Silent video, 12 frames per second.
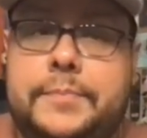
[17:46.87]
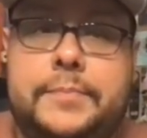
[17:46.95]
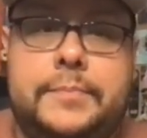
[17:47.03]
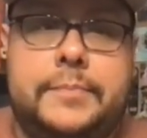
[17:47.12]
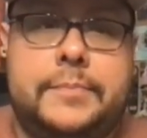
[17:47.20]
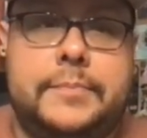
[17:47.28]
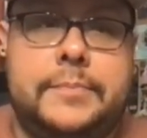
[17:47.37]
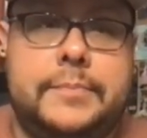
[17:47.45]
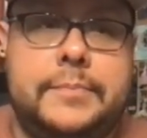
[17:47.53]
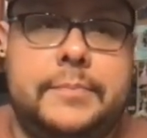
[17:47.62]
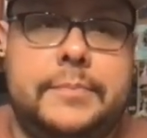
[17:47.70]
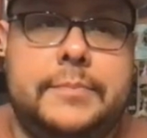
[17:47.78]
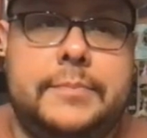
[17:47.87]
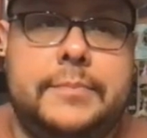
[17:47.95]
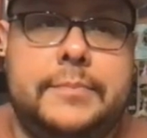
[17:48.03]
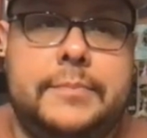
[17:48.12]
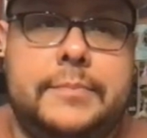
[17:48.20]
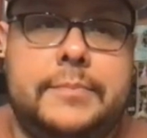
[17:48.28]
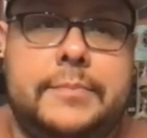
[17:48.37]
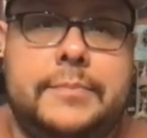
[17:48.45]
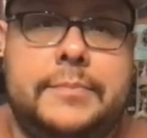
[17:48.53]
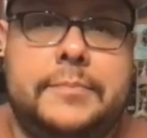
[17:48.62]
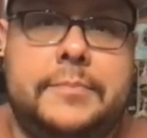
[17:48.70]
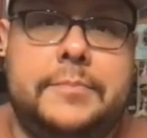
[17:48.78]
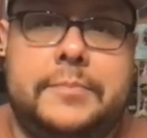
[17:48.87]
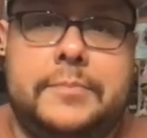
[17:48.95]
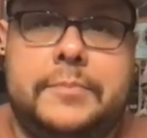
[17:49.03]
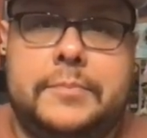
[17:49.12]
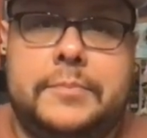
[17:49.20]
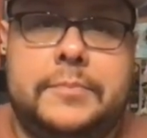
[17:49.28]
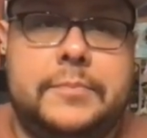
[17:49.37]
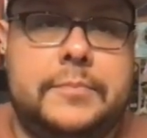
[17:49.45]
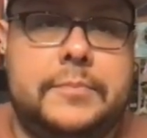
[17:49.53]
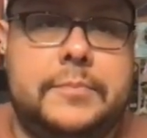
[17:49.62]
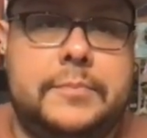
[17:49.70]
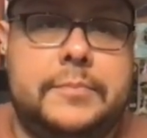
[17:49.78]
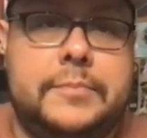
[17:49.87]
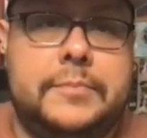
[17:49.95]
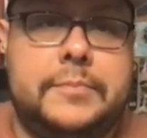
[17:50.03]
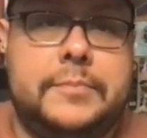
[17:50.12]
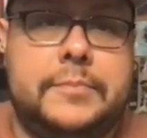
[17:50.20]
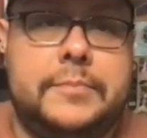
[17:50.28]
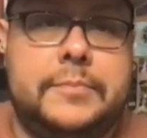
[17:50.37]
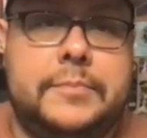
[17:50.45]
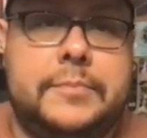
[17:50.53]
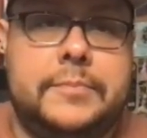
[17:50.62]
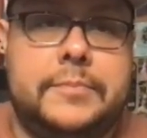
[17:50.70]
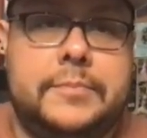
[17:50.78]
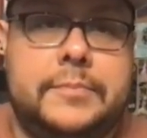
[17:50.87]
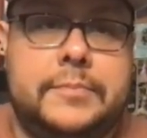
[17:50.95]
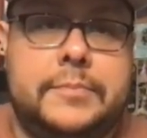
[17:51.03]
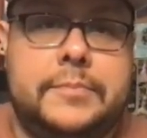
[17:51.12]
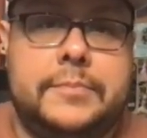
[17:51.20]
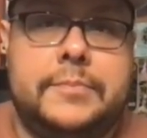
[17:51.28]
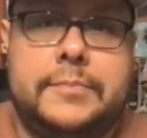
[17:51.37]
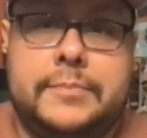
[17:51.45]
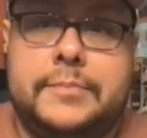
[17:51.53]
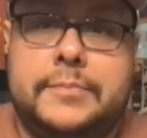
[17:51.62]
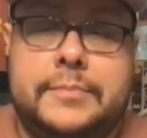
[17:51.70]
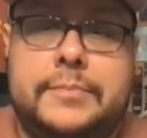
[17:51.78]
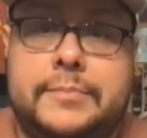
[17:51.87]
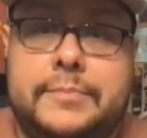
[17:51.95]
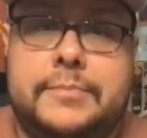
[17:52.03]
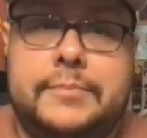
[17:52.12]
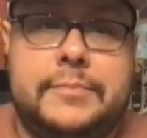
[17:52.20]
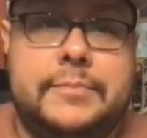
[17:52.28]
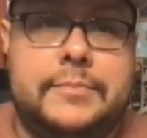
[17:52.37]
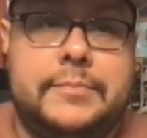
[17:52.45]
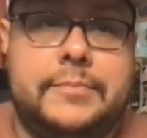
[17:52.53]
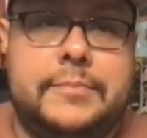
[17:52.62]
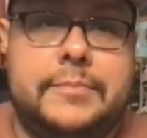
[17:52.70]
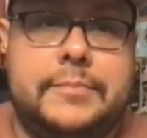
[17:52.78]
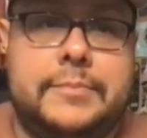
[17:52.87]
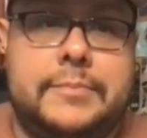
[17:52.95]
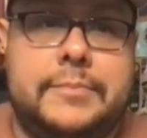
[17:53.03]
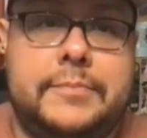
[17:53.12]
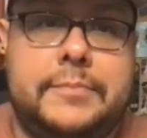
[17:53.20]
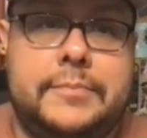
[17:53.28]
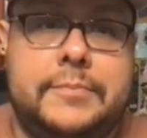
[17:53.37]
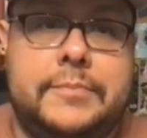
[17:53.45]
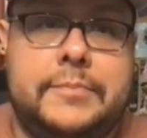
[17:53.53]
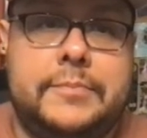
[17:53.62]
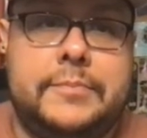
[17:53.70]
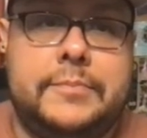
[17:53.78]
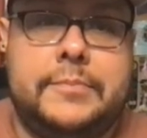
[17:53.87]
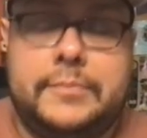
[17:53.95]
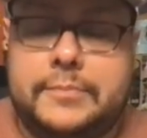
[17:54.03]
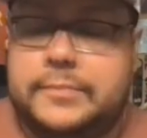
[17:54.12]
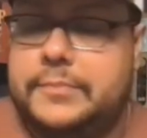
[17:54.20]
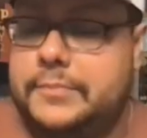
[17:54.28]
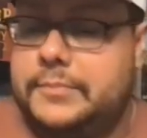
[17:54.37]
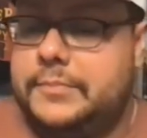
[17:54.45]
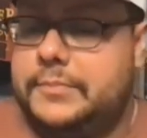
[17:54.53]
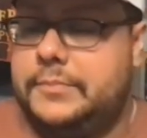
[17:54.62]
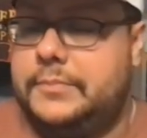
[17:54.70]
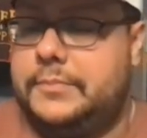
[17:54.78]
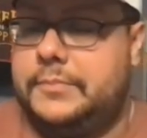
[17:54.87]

The person shown says nothing.